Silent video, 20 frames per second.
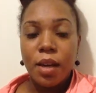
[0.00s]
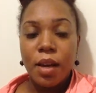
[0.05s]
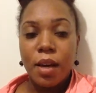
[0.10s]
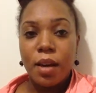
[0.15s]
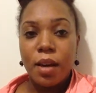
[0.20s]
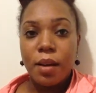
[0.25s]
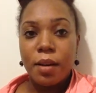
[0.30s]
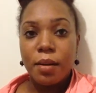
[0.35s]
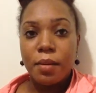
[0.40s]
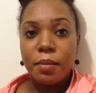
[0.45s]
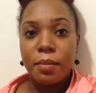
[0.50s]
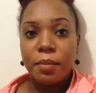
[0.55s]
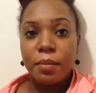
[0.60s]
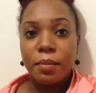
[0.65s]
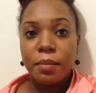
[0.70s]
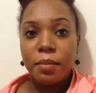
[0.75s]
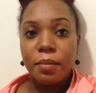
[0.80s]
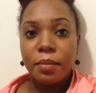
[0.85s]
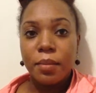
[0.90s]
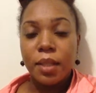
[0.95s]

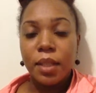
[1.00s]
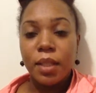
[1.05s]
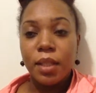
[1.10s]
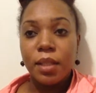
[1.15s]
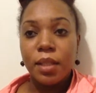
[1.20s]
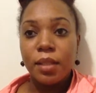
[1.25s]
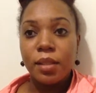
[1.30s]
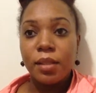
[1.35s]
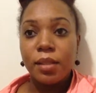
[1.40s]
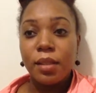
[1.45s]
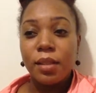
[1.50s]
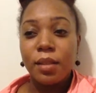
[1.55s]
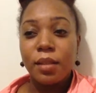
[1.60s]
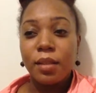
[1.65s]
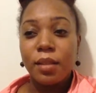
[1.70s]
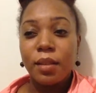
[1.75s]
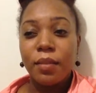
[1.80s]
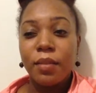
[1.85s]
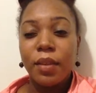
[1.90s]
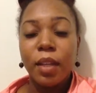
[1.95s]
It is
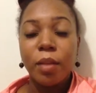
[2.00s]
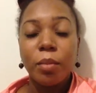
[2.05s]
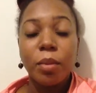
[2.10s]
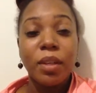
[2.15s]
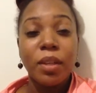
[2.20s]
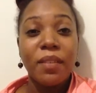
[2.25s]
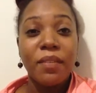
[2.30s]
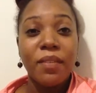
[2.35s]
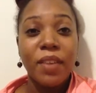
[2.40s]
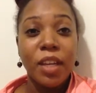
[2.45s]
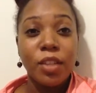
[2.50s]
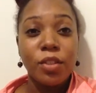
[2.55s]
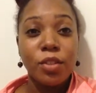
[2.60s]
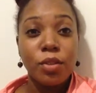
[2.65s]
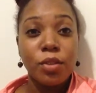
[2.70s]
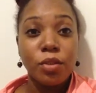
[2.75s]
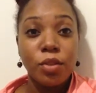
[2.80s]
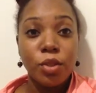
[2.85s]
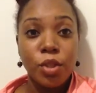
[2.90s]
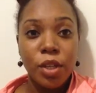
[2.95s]
available in a
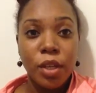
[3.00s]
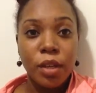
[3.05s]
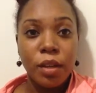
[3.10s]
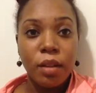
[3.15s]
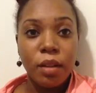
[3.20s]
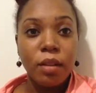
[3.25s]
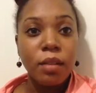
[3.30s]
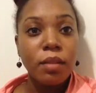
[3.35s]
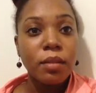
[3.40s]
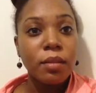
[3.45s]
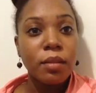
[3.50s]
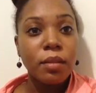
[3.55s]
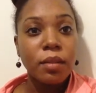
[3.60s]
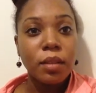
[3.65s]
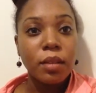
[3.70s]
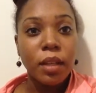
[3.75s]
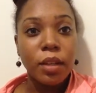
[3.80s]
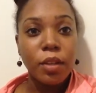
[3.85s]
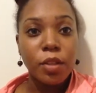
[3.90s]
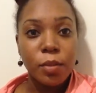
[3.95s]
vaginal gel
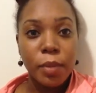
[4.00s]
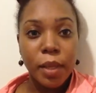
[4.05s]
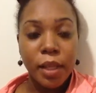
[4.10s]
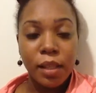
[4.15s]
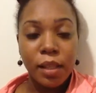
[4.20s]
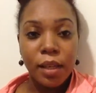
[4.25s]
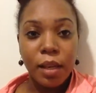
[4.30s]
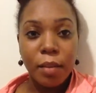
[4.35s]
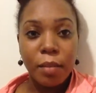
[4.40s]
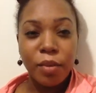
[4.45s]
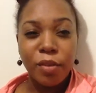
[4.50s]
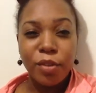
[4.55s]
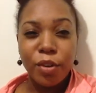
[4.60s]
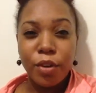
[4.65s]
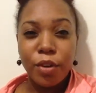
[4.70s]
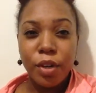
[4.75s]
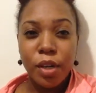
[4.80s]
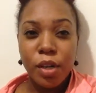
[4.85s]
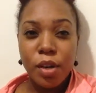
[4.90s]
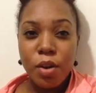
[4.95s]
that goes by the name of
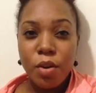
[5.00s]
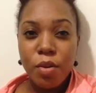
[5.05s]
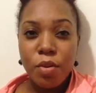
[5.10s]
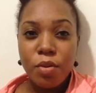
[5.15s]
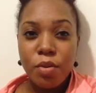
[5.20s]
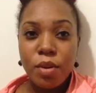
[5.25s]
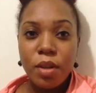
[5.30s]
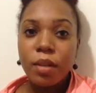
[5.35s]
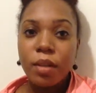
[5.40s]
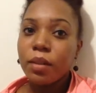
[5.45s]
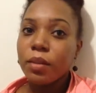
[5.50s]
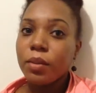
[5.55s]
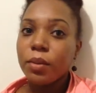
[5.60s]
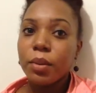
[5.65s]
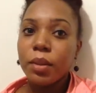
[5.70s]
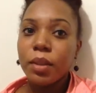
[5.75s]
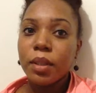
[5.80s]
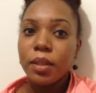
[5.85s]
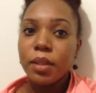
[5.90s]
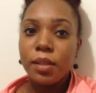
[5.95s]
Crinone
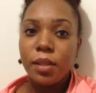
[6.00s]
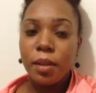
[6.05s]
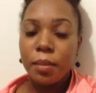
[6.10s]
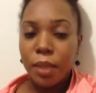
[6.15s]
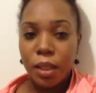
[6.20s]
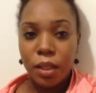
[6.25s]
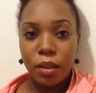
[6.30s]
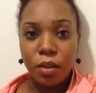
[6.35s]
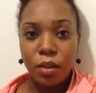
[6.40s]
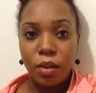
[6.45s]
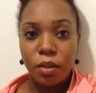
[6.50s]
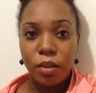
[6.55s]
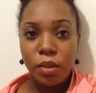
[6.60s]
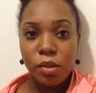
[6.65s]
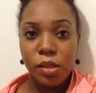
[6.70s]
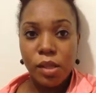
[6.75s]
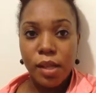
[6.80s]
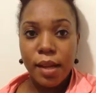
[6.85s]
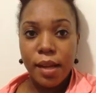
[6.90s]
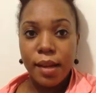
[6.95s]
or something along
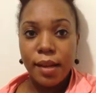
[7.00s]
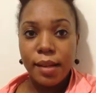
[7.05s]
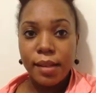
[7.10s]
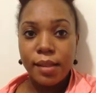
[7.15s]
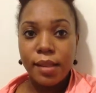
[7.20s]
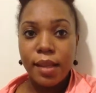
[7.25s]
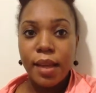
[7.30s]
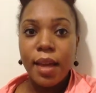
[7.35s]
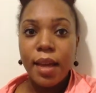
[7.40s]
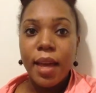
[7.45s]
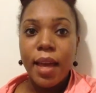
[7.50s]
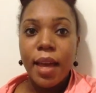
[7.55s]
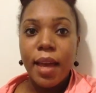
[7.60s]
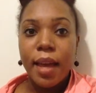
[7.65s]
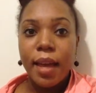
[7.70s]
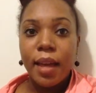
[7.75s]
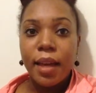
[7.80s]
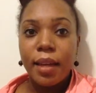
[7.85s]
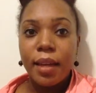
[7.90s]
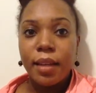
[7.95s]
those lines.
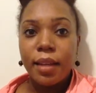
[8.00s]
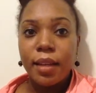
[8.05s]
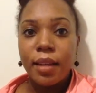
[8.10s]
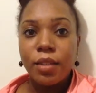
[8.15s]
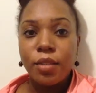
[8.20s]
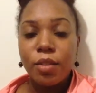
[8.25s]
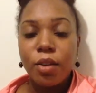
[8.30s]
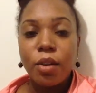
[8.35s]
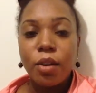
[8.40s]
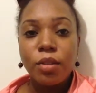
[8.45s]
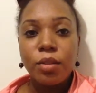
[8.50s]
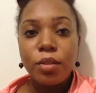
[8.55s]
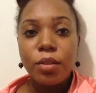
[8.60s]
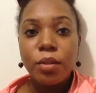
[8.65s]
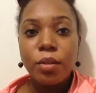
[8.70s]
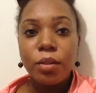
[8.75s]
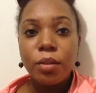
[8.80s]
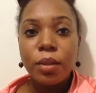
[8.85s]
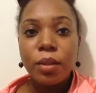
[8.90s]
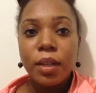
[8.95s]
And it is
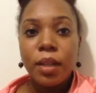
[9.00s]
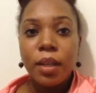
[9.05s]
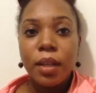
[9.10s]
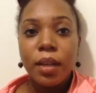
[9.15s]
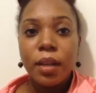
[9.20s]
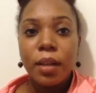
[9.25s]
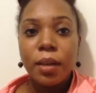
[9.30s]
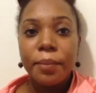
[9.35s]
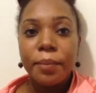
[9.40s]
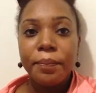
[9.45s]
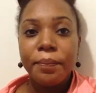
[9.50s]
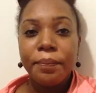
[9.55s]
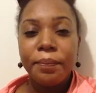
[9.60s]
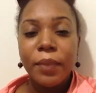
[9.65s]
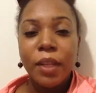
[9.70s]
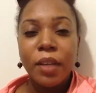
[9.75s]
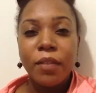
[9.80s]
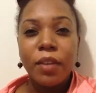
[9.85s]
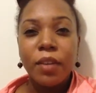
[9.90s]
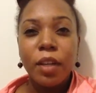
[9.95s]
also
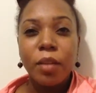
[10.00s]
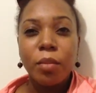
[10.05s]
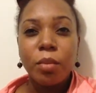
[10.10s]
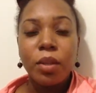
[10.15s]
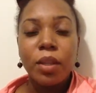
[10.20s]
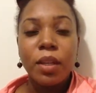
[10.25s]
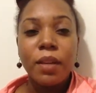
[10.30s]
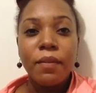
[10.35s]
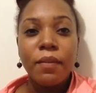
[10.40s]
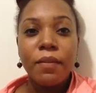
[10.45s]
available in a